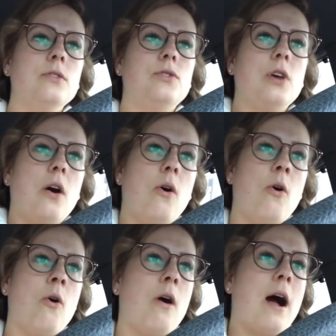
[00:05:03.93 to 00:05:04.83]

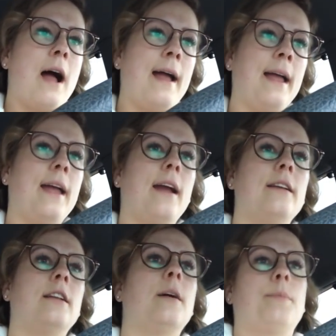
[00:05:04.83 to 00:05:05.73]
So I
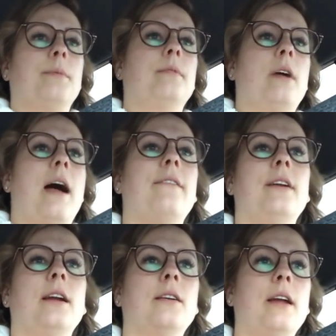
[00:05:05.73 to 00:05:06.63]
ended up
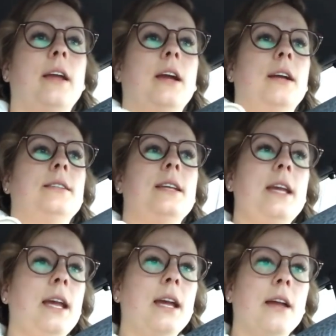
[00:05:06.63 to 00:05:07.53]
having like a
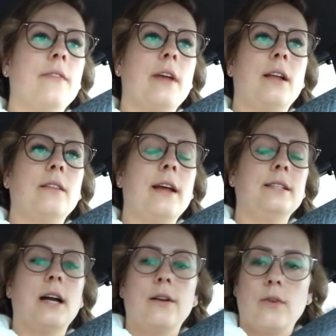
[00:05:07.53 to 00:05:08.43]
tea and like
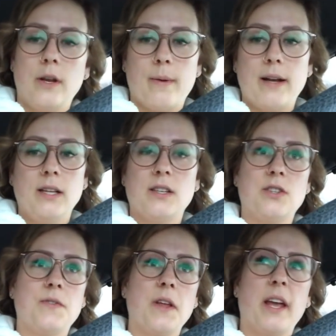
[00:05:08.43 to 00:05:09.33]
laying down and going to bed because I
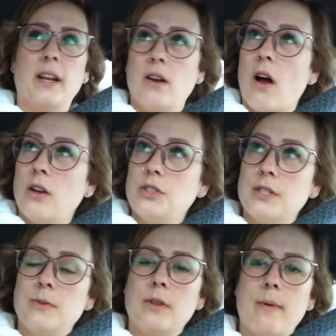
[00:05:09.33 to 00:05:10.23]
just felt like
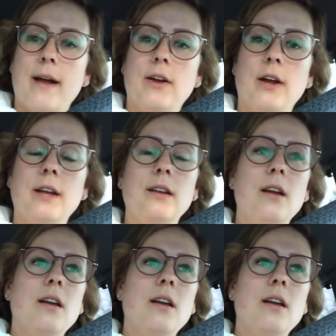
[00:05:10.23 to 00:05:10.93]
nauseous with a migraine.